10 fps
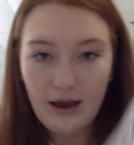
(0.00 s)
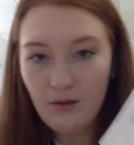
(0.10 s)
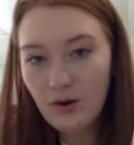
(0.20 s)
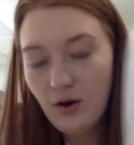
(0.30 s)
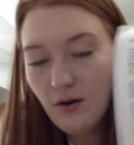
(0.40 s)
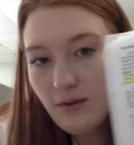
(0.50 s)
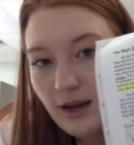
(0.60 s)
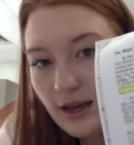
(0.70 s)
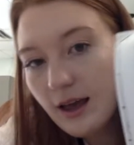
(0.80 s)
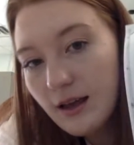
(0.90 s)
And we
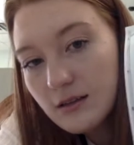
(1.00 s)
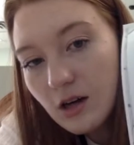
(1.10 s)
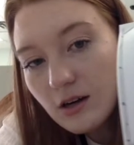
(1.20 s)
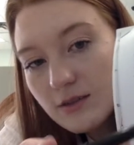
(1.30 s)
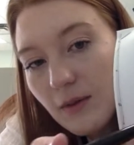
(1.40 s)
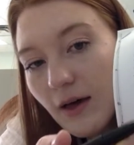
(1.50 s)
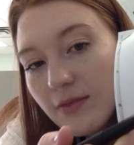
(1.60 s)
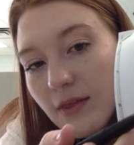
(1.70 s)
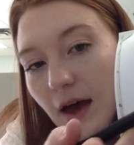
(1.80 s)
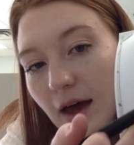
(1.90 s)
already talked
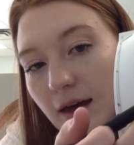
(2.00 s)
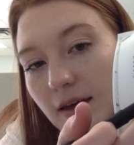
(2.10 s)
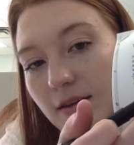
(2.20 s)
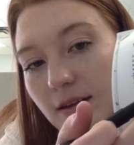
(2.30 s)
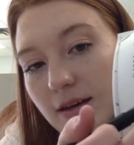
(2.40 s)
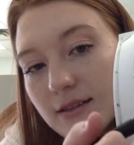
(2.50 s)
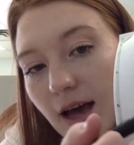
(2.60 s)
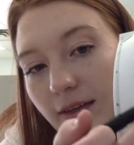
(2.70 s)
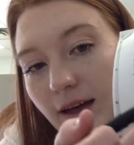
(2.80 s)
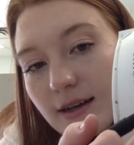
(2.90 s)
about that in this
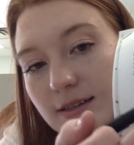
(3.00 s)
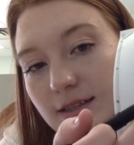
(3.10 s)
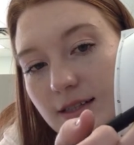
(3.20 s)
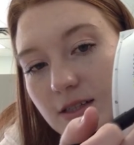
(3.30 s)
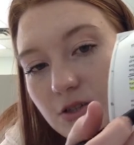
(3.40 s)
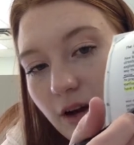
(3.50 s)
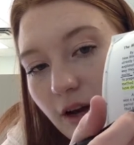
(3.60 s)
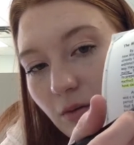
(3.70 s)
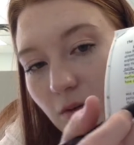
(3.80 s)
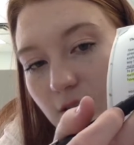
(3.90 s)
highlighted sentence right
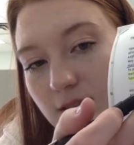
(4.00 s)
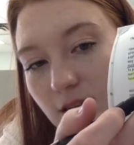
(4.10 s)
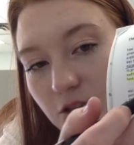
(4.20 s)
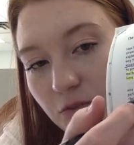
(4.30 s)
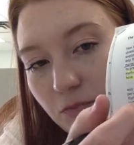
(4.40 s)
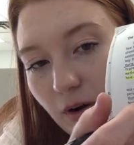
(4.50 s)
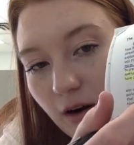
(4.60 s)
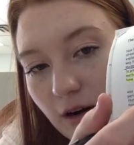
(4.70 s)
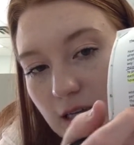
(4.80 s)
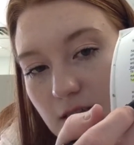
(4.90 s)
here where the slash and
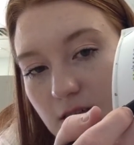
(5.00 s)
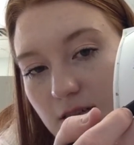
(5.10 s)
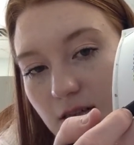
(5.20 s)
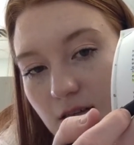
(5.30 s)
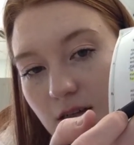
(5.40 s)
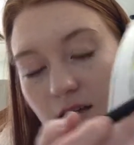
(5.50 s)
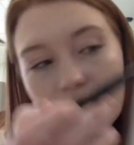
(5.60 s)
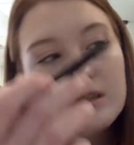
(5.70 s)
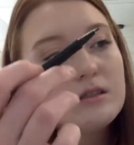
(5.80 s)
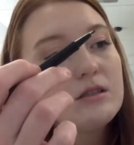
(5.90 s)
burn is.
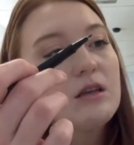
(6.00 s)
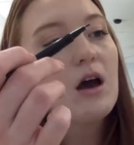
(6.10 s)
So